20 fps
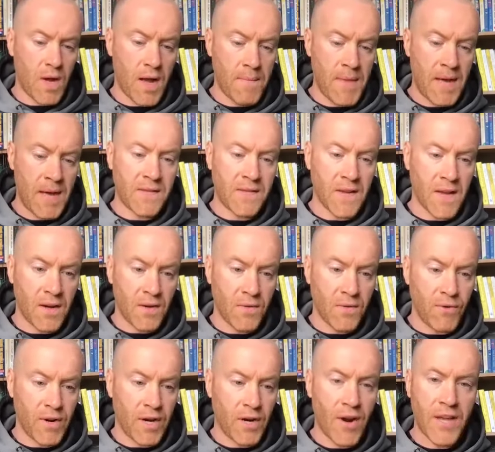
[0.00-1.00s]
I'm not saying
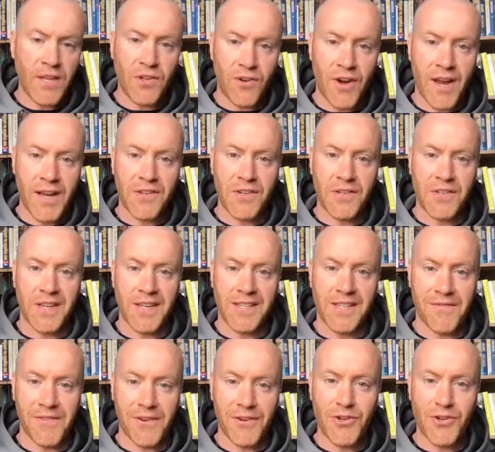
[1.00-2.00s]
regress your exercise
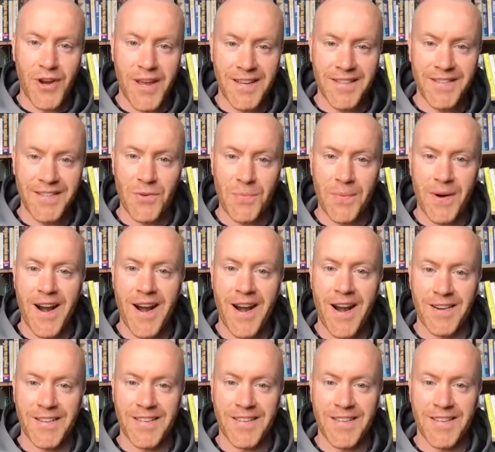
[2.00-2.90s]
if you're training super hard